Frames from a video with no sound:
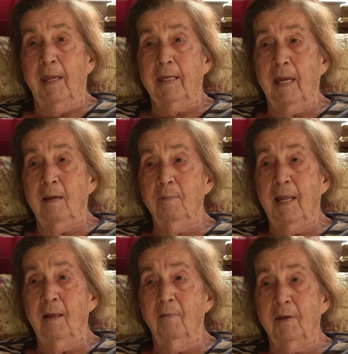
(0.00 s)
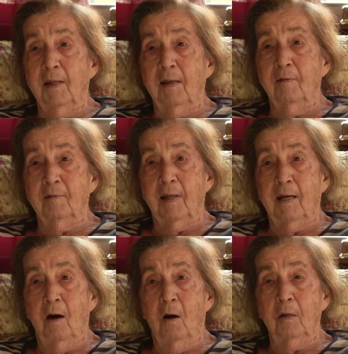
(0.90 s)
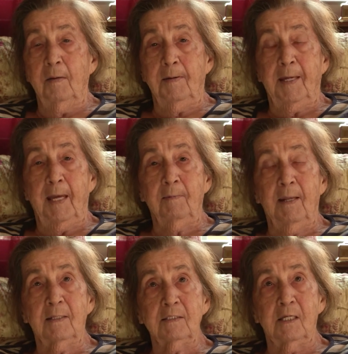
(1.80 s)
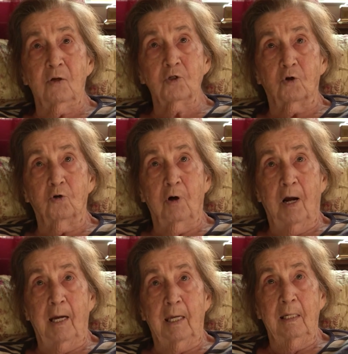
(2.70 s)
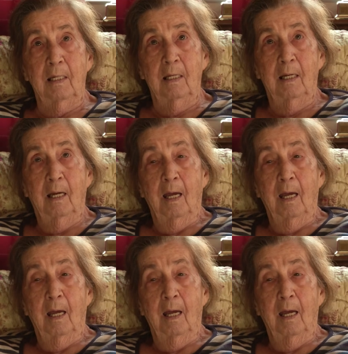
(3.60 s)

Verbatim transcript: He came down the day that they called him. He came downstairs a crying.